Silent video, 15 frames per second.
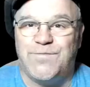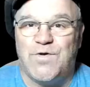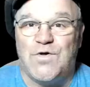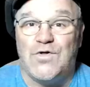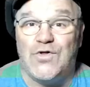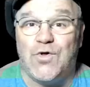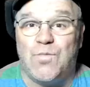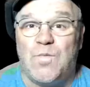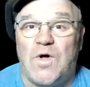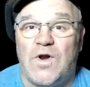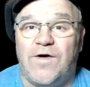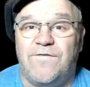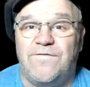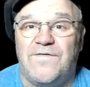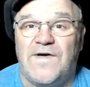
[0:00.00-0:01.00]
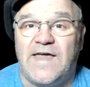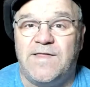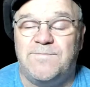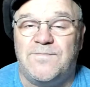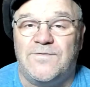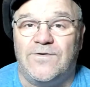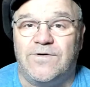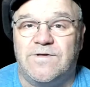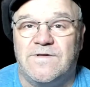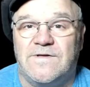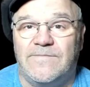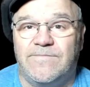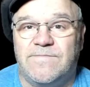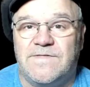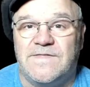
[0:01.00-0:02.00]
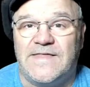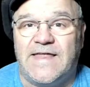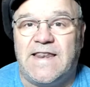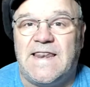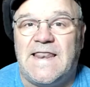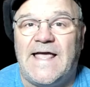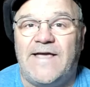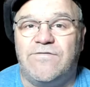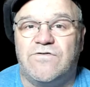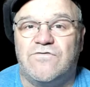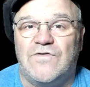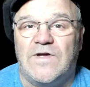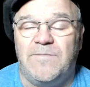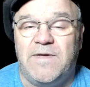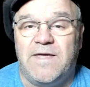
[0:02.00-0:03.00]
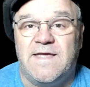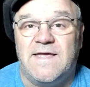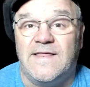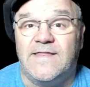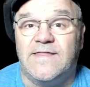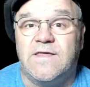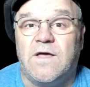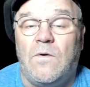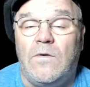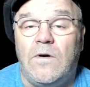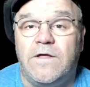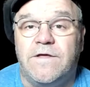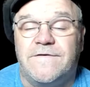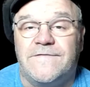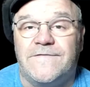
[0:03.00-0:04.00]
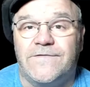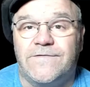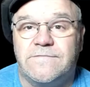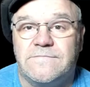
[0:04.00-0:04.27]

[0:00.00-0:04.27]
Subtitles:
Someone on Facebook said live streaming is soulless.